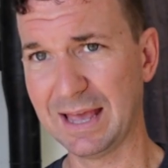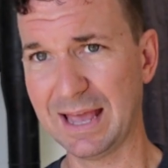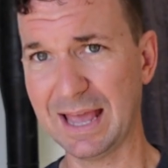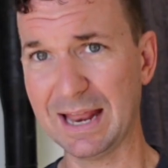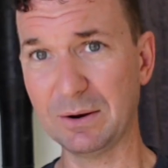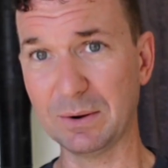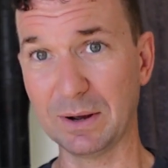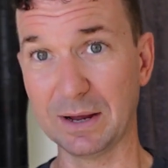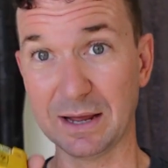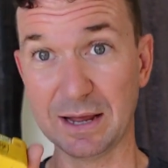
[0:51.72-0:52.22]

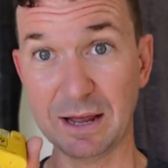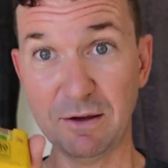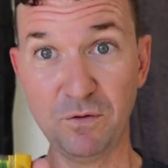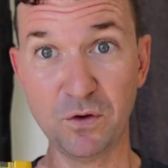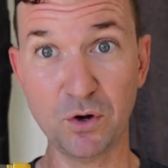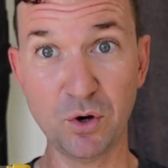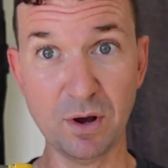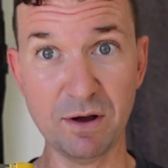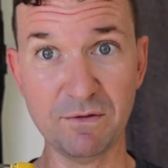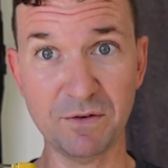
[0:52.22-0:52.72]
Anyway, if
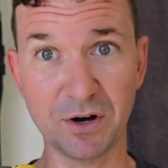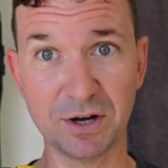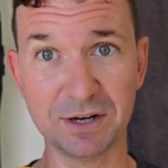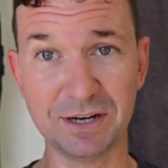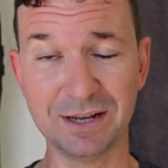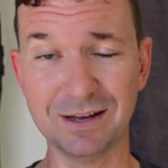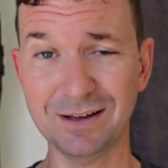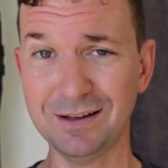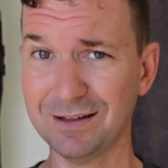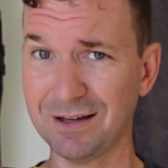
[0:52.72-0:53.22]
you do have an
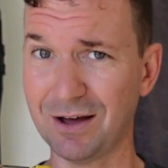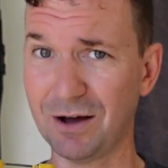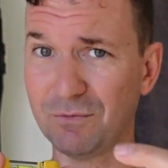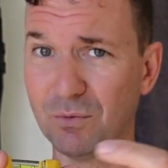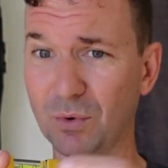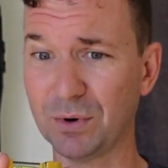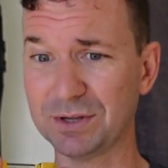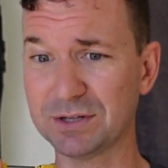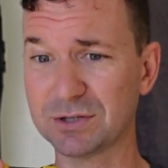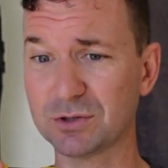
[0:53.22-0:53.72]
idea of
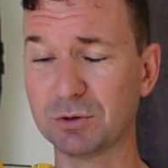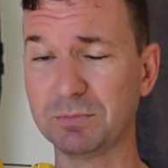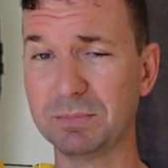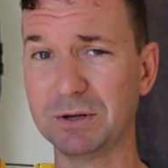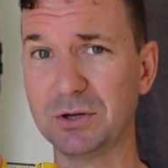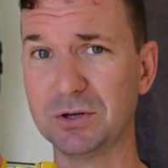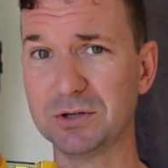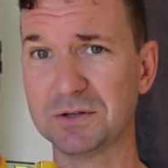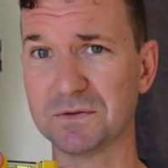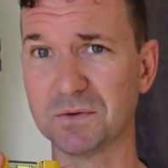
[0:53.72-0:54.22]
what this could be
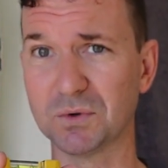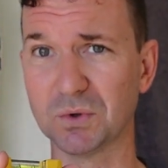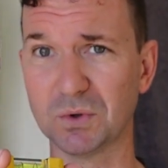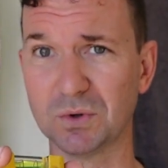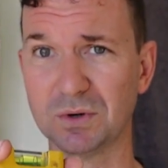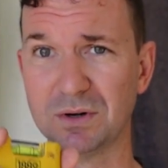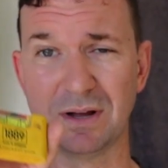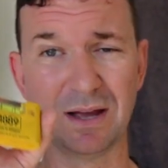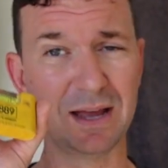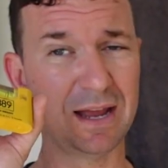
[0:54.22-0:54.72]
used
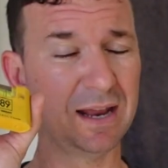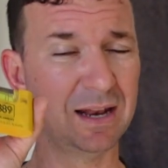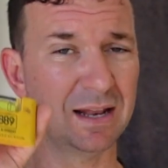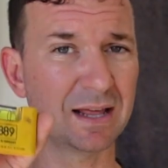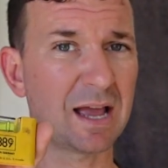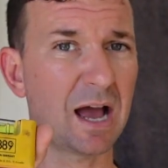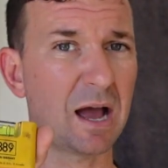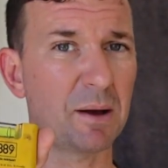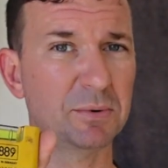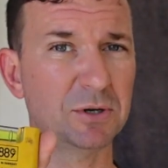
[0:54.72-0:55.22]
for in the
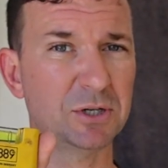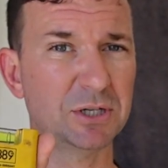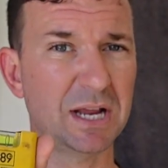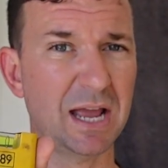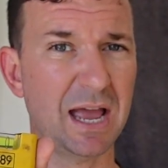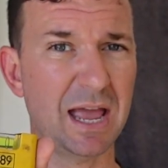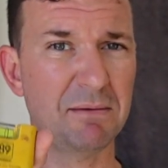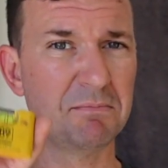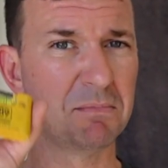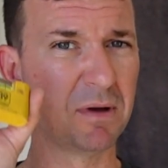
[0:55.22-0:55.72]
carpentry
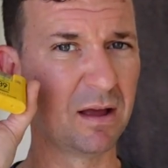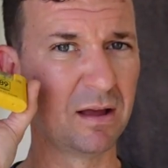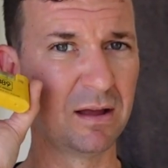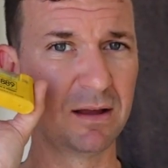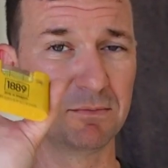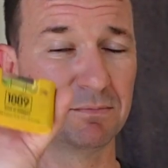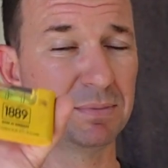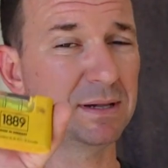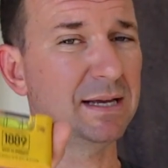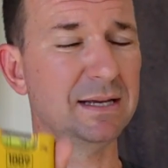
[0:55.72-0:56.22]
game,
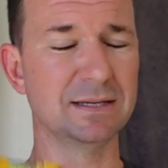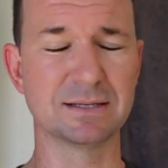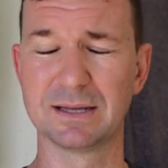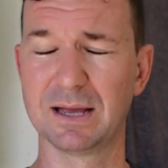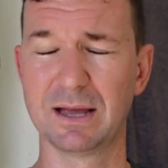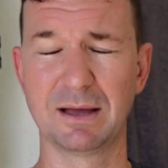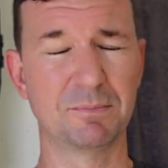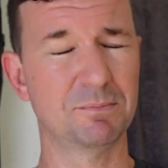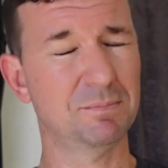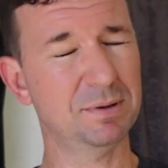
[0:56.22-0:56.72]

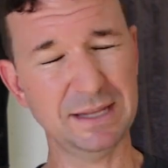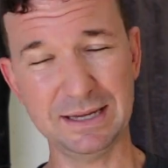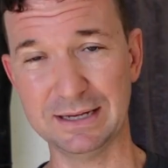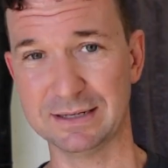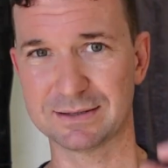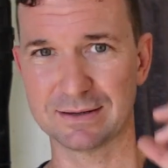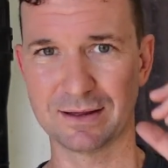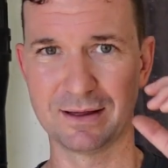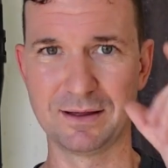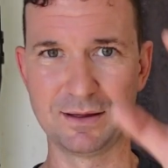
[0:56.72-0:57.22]

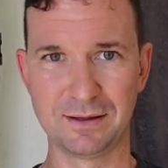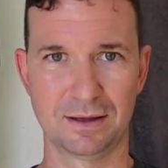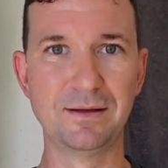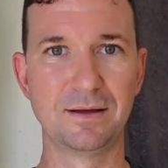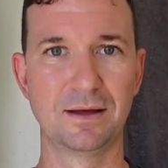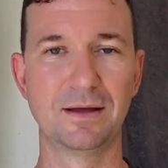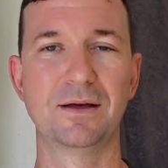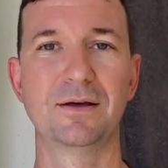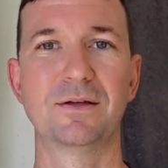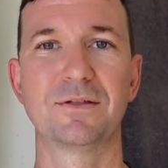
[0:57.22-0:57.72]
please
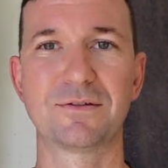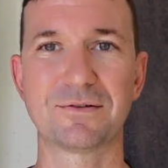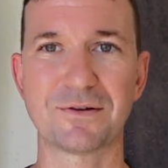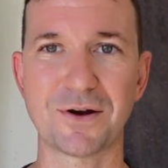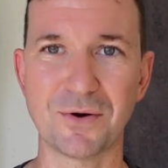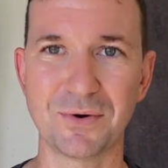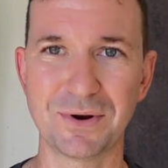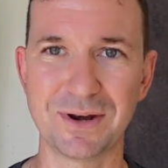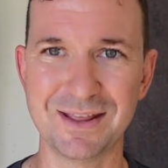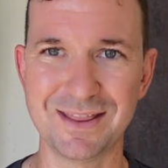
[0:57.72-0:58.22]

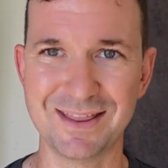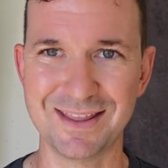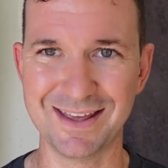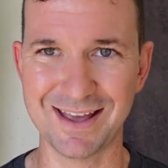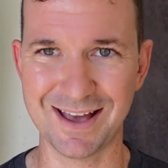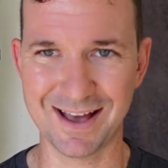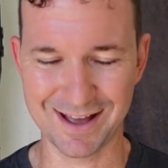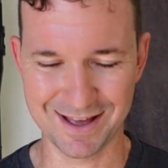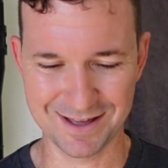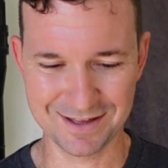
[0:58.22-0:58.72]
throw it in
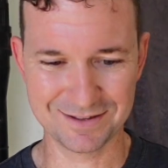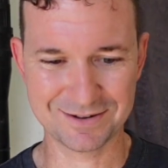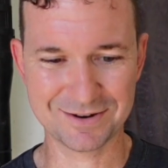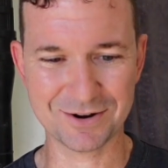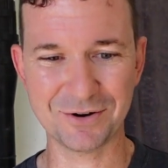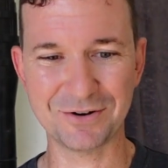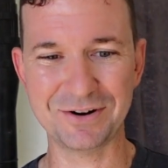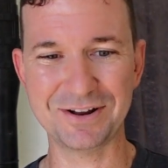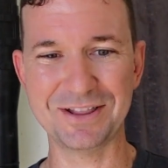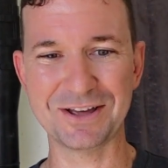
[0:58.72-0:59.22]

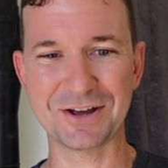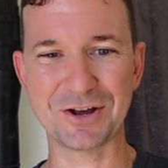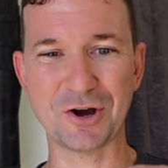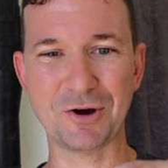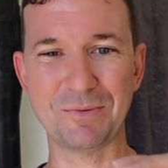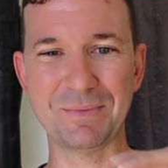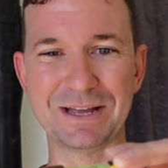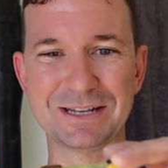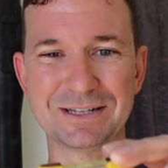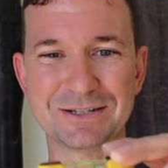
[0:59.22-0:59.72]
the
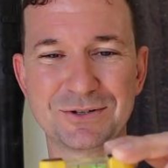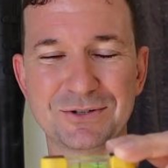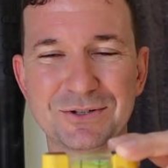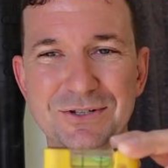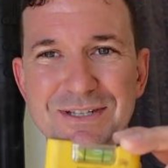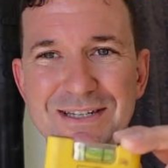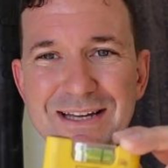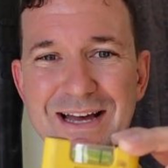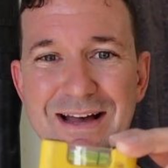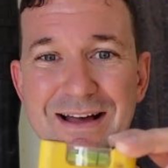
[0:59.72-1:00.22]
comments,
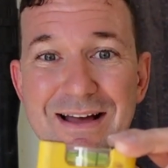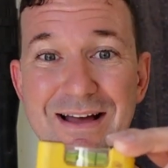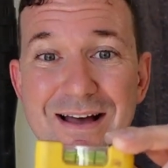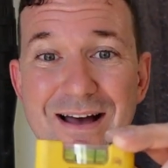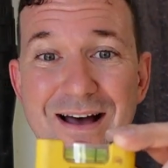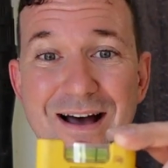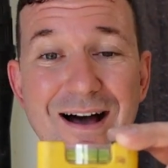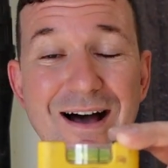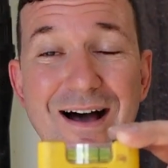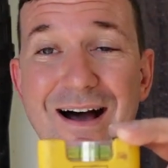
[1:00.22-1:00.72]
because
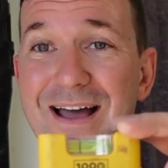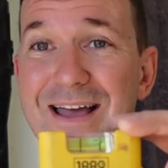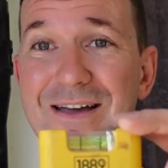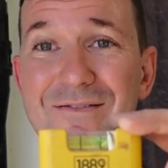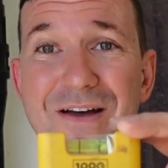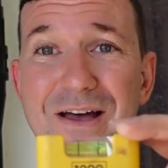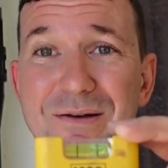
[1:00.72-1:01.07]
I have